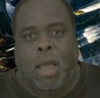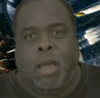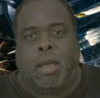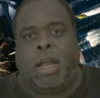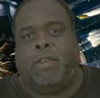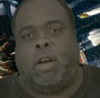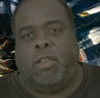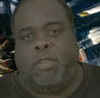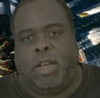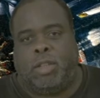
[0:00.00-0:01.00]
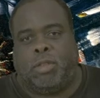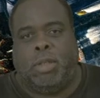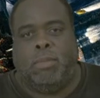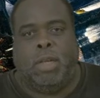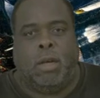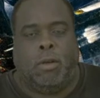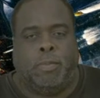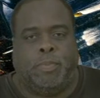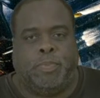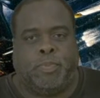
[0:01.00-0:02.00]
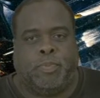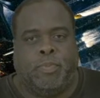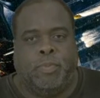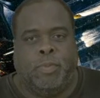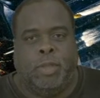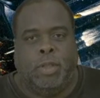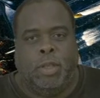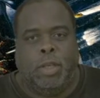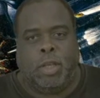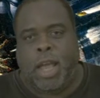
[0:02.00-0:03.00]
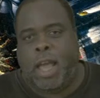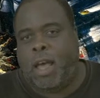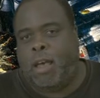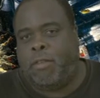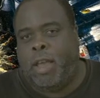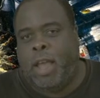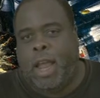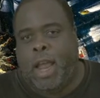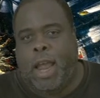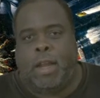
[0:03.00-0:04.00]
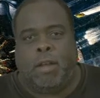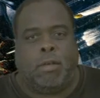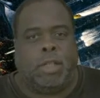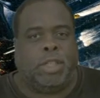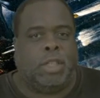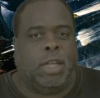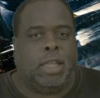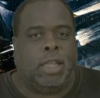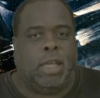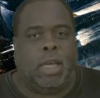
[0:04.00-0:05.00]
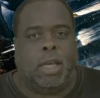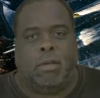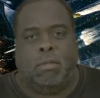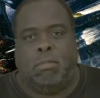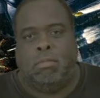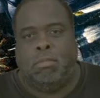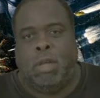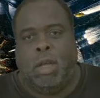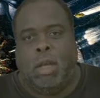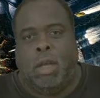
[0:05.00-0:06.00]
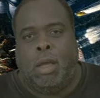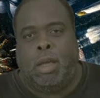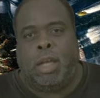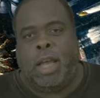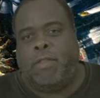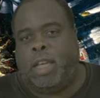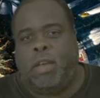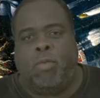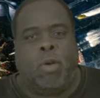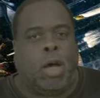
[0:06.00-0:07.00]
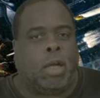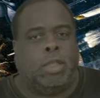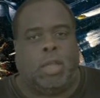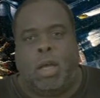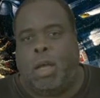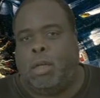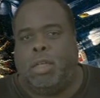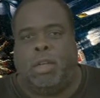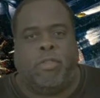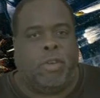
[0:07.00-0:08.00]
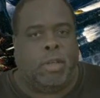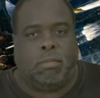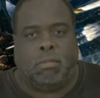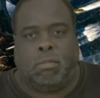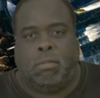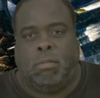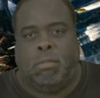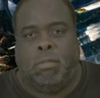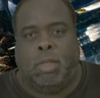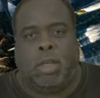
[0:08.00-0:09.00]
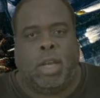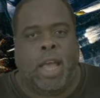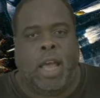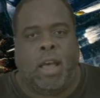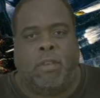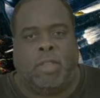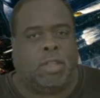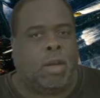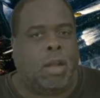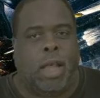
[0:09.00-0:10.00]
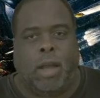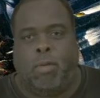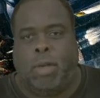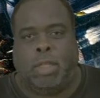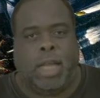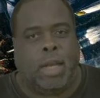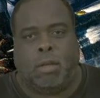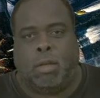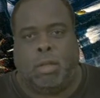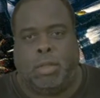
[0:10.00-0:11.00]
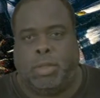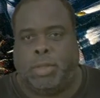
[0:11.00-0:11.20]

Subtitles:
You can have Darth Vader scream no. You can have Hayden Christian at the end. You can have the Ewok song different. You can have the Sarlacc with tentacles.